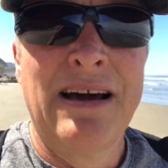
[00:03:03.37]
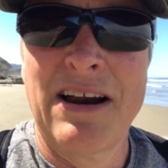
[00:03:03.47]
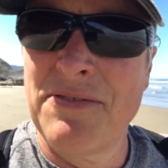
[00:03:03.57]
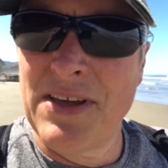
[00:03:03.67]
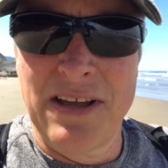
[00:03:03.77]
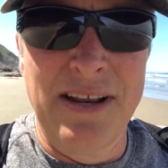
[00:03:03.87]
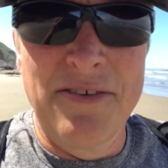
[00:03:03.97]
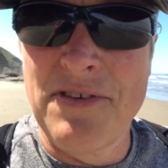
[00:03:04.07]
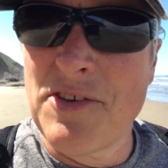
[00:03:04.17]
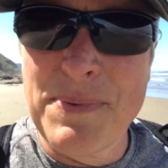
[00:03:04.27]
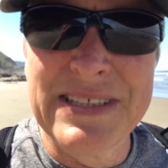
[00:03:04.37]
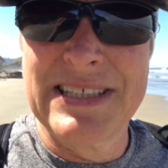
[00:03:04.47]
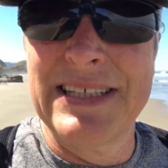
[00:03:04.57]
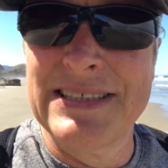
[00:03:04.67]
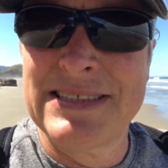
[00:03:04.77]
I don't think you need to see a
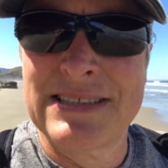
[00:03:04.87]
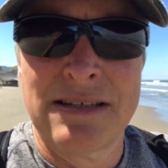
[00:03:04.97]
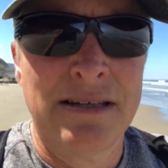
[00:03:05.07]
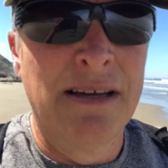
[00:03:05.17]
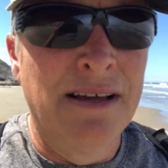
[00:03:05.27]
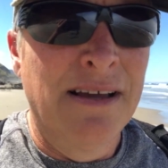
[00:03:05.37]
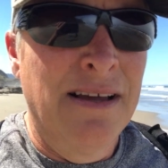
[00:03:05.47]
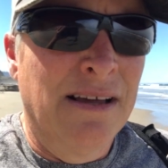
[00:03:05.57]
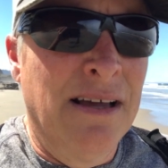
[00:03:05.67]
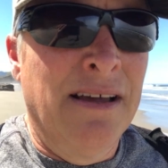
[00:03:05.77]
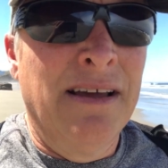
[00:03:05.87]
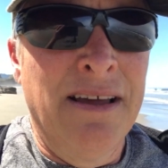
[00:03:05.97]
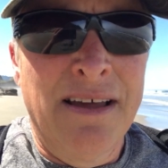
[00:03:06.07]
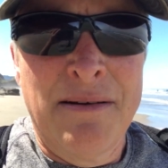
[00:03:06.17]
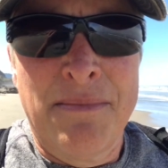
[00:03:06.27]
specialist.
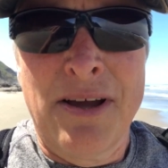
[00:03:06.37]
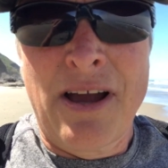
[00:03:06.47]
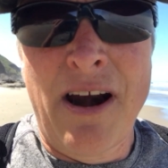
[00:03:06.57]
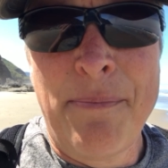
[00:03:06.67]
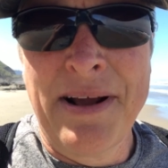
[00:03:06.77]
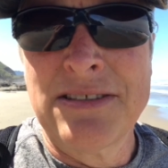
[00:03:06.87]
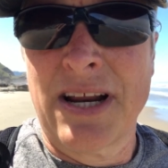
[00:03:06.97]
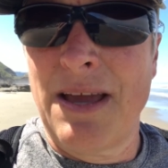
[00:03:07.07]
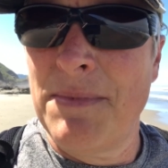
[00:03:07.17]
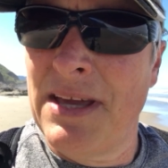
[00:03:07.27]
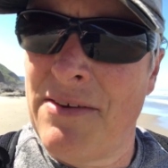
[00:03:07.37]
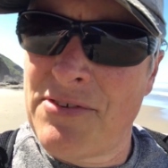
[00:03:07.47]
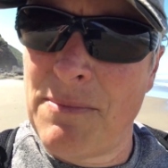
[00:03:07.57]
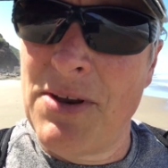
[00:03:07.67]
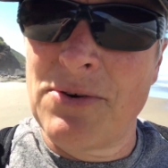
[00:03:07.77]
Chiropractor gave me,
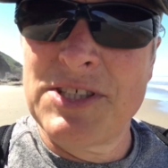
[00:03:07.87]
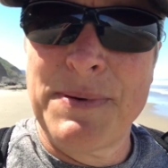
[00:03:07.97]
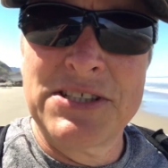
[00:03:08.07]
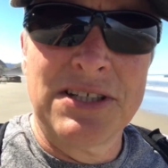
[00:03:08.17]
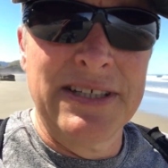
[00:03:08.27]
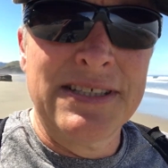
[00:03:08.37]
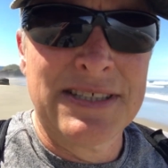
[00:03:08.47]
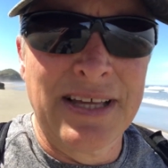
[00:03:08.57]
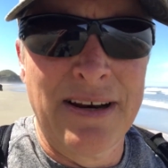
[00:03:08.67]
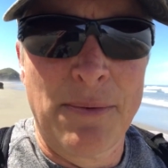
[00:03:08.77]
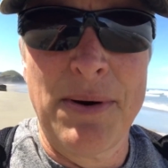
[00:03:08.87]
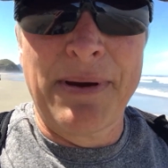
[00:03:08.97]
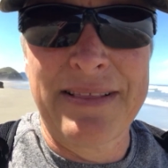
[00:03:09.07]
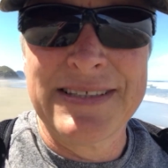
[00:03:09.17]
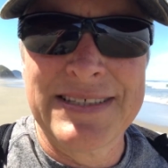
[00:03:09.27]
sent me to a specialist and I went
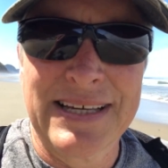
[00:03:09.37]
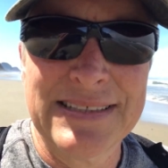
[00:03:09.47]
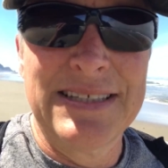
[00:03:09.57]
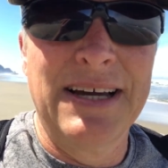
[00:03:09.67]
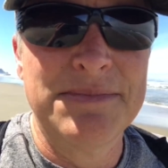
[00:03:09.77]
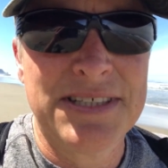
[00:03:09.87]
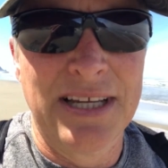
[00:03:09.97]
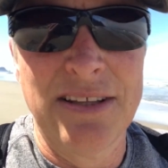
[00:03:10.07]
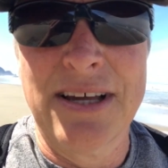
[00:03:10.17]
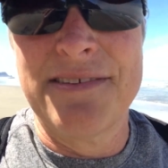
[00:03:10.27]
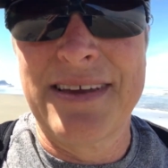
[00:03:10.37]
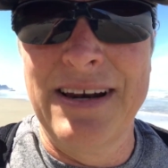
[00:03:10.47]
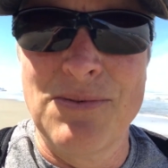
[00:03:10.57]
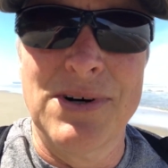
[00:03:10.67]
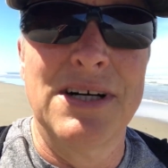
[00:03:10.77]
back the second time saying, look, it's
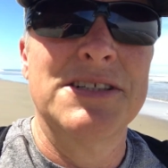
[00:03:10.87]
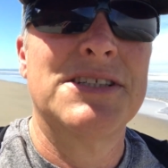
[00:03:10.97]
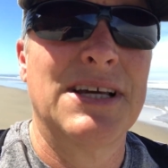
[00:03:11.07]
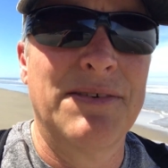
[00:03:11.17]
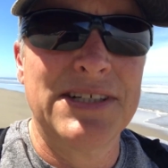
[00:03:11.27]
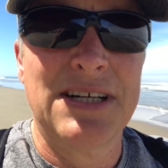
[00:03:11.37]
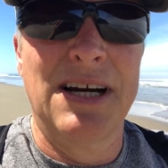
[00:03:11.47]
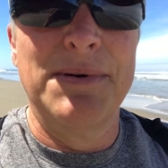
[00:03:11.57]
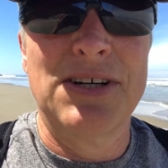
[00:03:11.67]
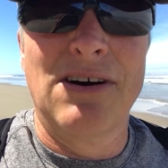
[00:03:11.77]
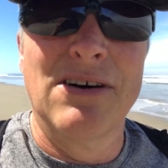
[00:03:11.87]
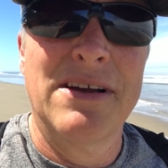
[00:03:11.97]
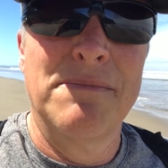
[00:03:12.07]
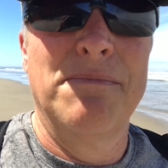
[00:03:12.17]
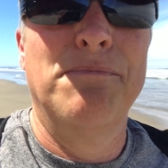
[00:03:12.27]
getting worse. Every time a dog
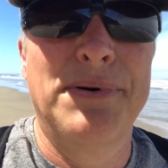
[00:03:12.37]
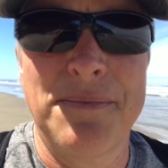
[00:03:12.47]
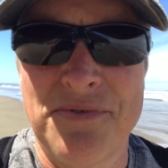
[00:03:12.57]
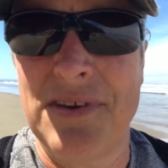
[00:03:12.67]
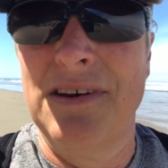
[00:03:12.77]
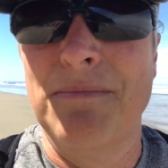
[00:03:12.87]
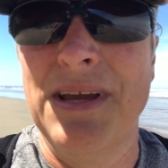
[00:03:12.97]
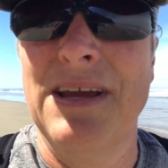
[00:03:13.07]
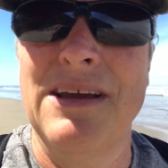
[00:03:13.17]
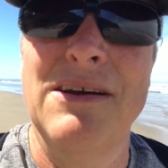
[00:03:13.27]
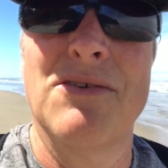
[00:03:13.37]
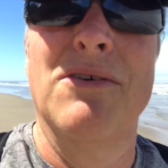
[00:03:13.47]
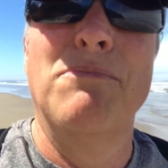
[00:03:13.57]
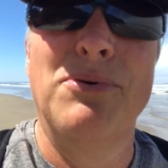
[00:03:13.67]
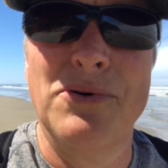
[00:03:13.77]
bumps into me
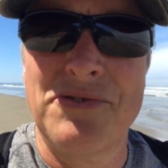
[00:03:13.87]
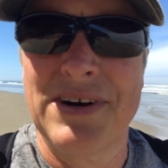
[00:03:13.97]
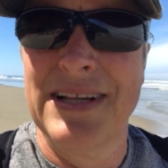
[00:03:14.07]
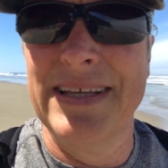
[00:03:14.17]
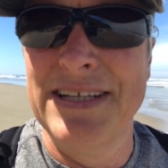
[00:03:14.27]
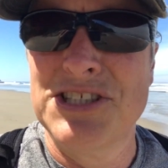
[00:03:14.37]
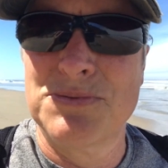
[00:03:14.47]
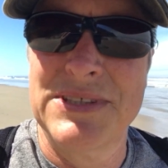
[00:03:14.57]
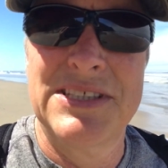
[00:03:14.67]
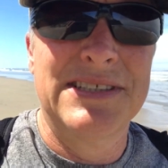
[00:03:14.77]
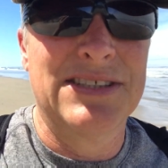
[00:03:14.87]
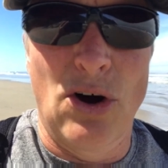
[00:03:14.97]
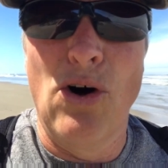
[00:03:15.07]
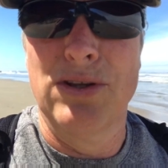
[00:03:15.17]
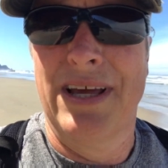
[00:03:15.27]
or pulls on a leash, which is
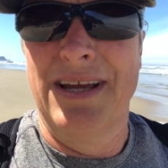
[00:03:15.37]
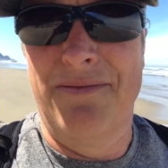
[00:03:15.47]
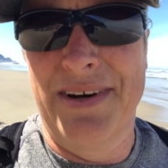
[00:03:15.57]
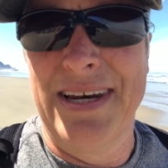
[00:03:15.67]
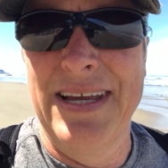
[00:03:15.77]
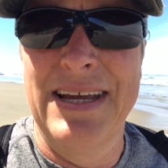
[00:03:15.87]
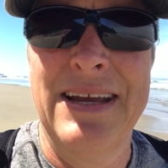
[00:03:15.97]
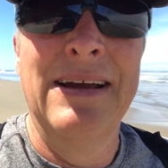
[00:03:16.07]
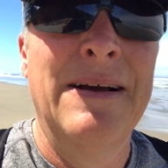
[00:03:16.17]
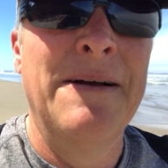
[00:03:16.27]
all day, every day,